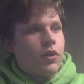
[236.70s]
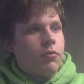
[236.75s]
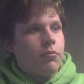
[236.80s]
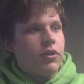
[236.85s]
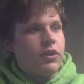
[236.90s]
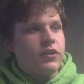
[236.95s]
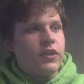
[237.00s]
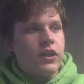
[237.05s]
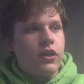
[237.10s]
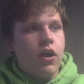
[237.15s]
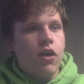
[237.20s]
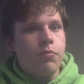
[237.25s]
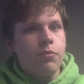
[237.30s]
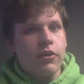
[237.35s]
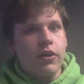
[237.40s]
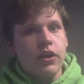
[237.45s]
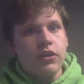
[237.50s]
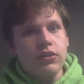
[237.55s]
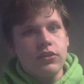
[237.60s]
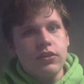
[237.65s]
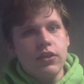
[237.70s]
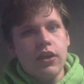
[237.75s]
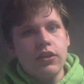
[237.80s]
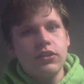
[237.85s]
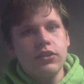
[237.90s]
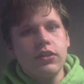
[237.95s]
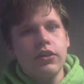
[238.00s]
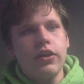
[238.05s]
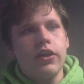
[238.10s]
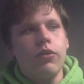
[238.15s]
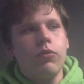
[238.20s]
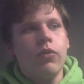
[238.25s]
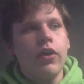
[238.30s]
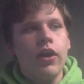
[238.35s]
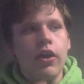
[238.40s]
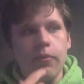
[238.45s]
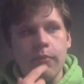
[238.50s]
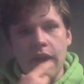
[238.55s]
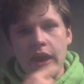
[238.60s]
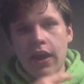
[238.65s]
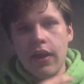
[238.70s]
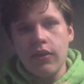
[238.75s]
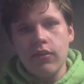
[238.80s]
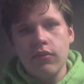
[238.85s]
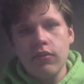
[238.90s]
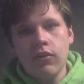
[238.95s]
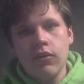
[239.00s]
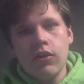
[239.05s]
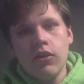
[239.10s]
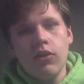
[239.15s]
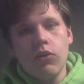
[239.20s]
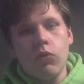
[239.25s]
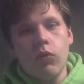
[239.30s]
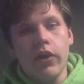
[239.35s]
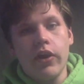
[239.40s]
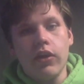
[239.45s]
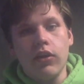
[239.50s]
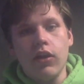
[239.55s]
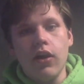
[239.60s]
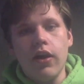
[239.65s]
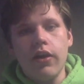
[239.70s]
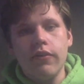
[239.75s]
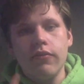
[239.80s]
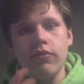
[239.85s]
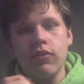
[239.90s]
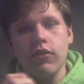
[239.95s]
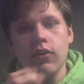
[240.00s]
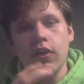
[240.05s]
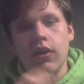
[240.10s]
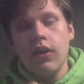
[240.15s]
But take all precautions necessary. Wear a mask. Wear gloves.